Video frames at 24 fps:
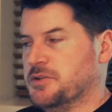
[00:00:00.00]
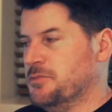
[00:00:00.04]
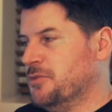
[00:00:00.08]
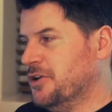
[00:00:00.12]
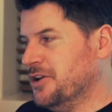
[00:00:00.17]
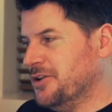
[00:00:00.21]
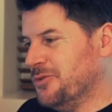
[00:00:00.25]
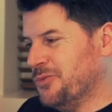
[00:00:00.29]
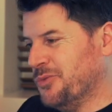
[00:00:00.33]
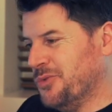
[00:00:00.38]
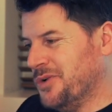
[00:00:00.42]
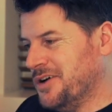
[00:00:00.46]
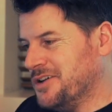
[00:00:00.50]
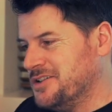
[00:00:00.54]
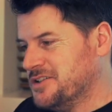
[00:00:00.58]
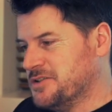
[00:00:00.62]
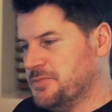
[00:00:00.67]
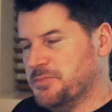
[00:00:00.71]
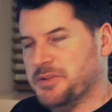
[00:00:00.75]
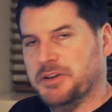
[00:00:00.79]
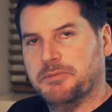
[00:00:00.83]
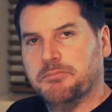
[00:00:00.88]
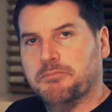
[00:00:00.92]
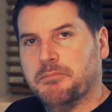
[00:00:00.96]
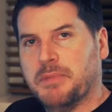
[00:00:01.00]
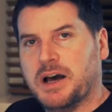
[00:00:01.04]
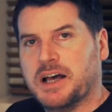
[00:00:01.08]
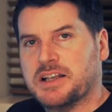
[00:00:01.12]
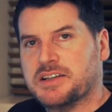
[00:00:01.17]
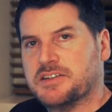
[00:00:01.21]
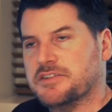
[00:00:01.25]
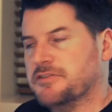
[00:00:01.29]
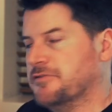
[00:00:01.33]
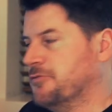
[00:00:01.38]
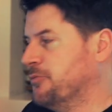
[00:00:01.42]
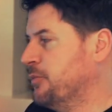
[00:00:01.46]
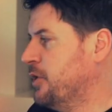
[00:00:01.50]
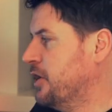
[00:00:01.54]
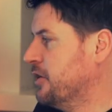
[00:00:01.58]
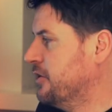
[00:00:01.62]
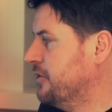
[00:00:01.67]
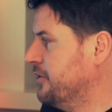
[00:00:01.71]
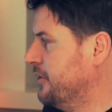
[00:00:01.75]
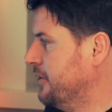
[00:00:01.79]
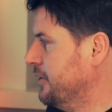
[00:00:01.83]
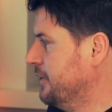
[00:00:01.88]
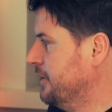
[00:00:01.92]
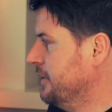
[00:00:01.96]
You might want a big massive
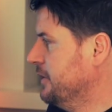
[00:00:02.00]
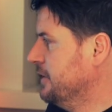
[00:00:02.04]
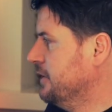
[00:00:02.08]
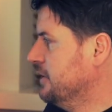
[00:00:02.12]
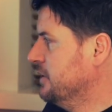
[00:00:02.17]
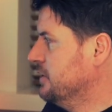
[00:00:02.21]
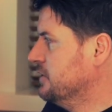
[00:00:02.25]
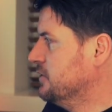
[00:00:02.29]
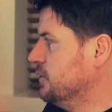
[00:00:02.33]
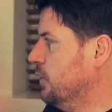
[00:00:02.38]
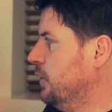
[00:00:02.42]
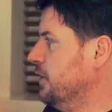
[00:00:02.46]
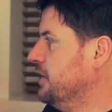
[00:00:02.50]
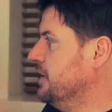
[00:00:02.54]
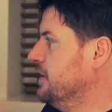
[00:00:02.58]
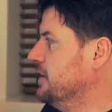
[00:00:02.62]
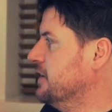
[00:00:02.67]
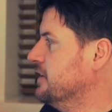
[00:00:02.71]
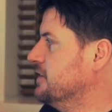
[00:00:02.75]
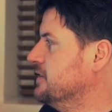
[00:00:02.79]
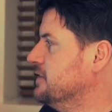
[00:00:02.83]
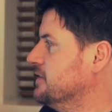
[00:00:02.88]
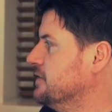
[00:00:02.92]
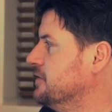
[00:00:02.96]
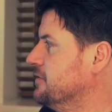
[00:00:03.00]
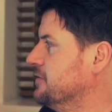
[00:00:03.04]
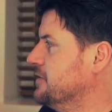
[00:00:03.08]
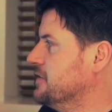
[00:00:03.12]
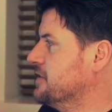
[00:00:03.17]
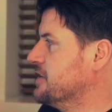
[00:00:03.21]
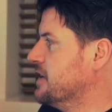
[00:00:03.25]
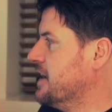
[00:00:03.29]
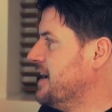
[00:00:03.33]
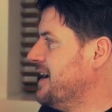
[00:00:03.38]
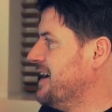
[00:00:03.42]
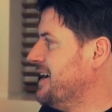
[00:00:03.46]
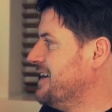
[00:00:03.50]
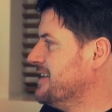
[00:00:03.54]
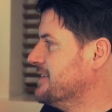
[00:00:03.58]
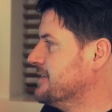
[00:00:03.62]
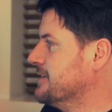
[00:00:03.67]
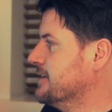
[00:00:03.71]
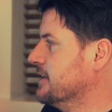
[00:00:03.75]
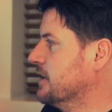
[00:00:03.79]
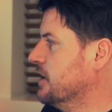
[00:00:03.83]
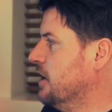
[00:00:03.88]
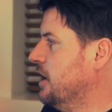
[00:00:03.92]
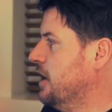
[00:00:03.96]
monitor, so I think this is a
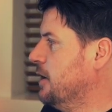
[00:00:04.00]
fantastic